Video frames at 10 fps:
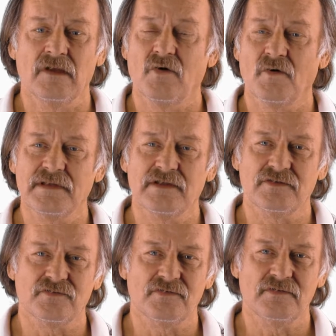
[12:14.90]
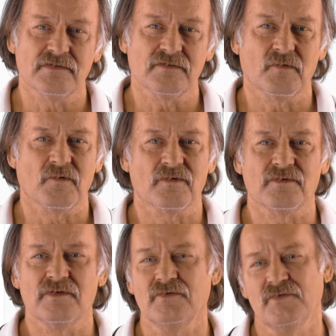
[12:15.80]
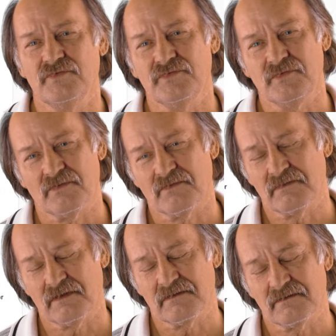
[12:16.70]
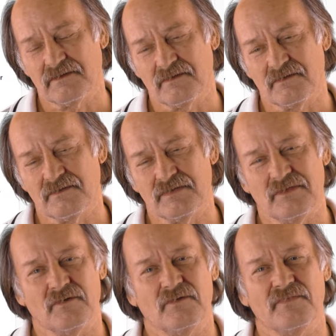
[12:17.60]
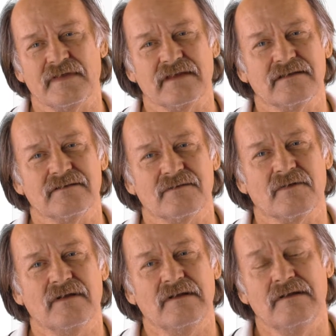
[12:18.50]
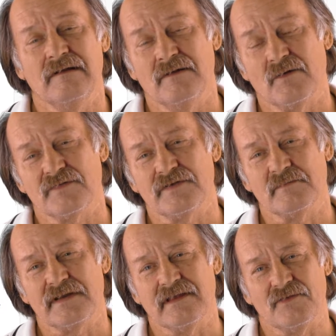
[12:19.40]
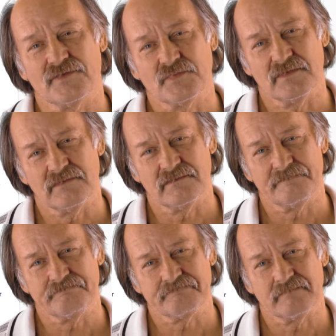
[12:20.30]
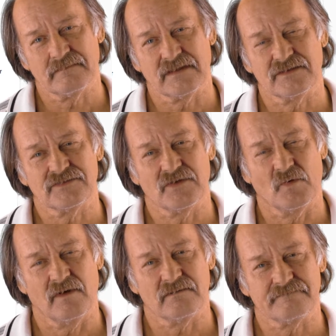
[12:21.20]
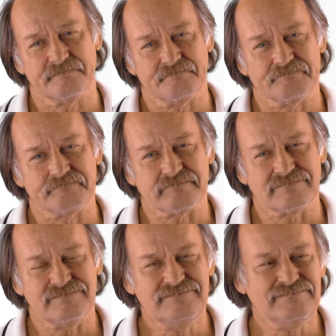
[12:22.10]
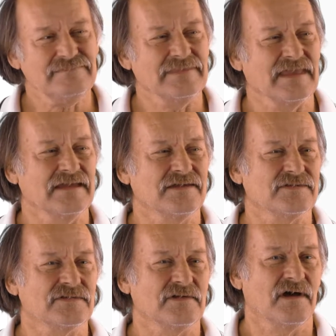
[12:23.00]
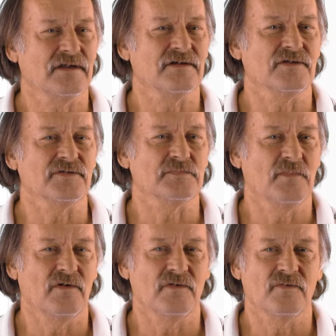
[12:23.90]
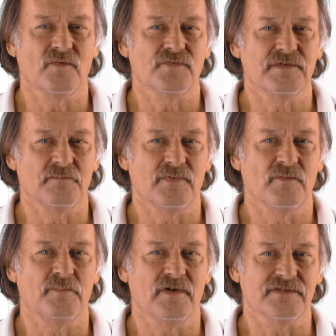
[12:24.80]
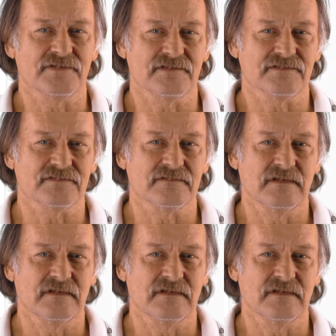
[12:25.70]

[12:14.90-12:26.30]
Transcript: or be injured, or lose your, the whole thing, or somebody else will, and so on. It's not a small or simple process.